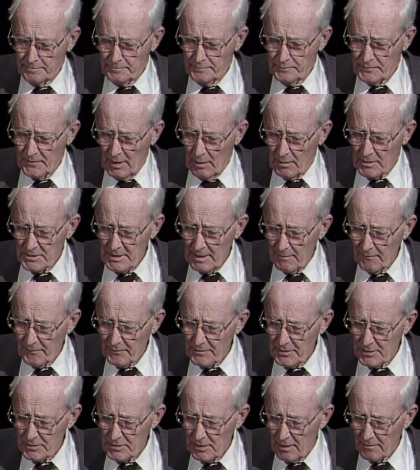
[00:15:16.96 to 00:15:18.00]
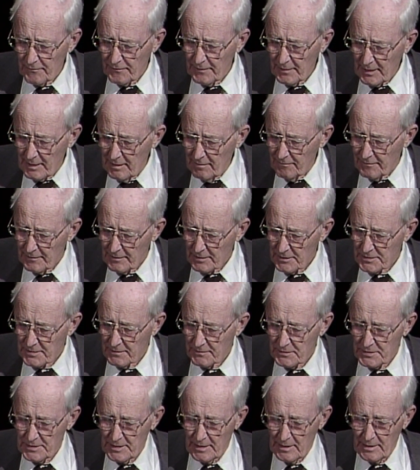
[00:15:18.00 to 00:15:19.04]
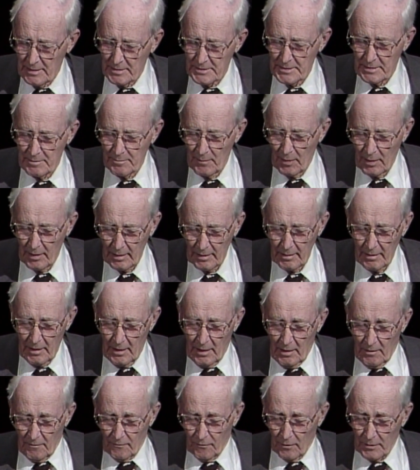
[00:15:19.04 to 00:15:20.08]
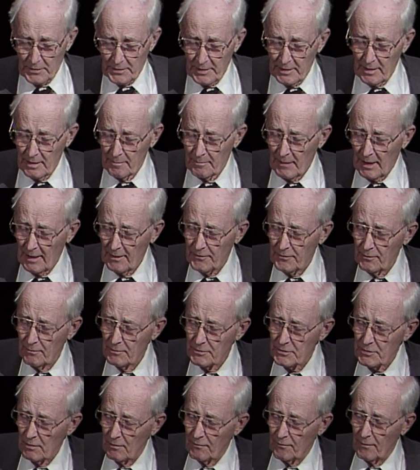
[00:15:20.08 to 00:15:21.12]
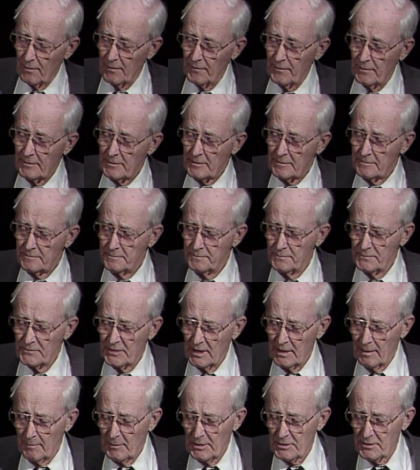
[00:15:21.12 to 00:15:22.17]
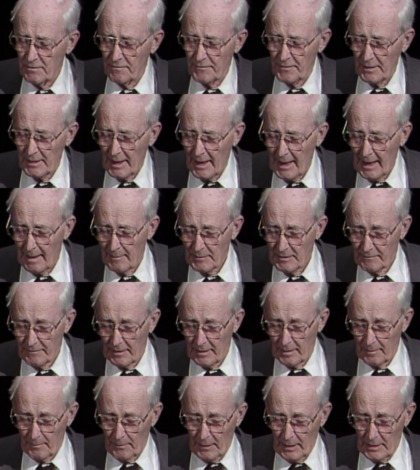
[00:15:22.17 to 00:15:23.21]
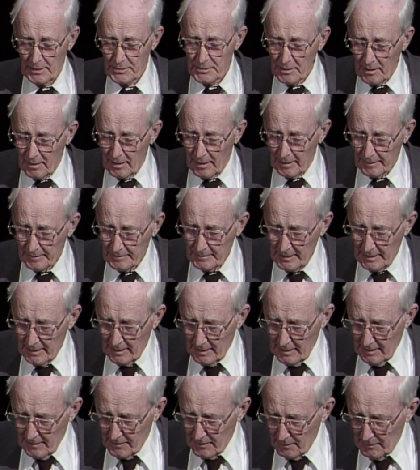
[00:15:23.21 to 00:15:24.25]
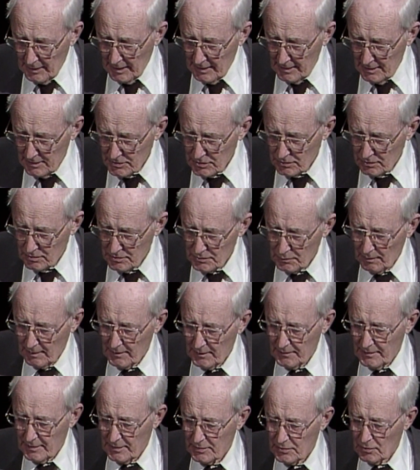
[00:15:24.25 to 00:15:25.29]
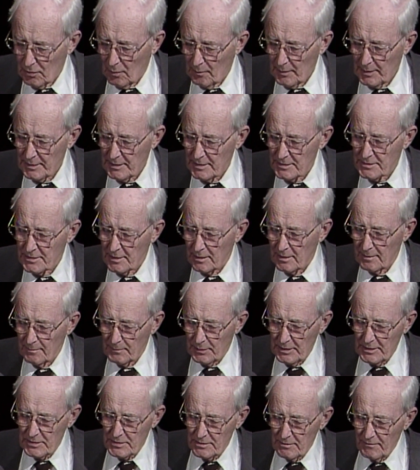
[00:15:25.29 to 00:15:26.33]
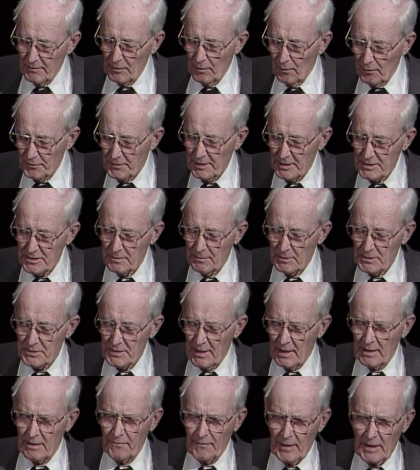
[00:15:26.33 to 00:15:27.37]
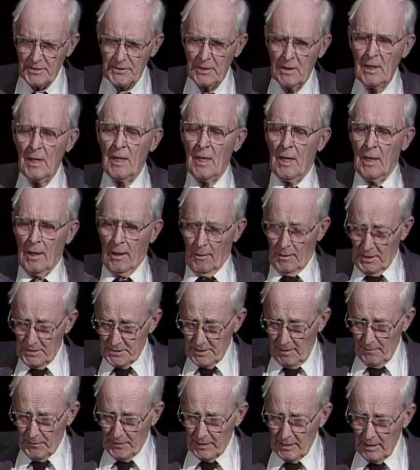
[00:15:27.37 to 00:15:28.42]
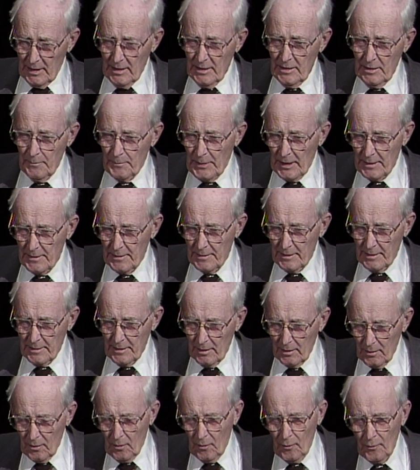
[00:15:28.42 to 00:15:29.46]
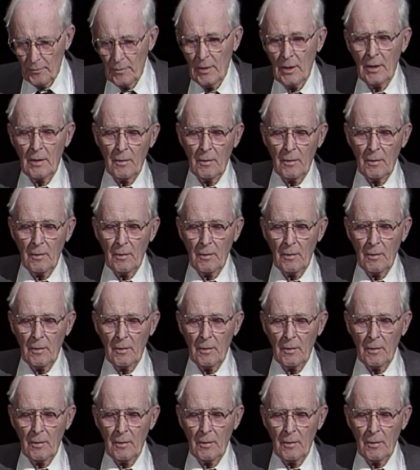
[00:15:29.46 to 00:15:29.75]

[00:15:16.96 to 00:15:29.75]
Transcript: There is emphasis on forgiveness of sin, as in Mark 14 and Matthew and so forth. The image of the Lamb developed by John. The main issue is whether the atonement is the completion of the Old Testament sacrifice or it's something independently alone,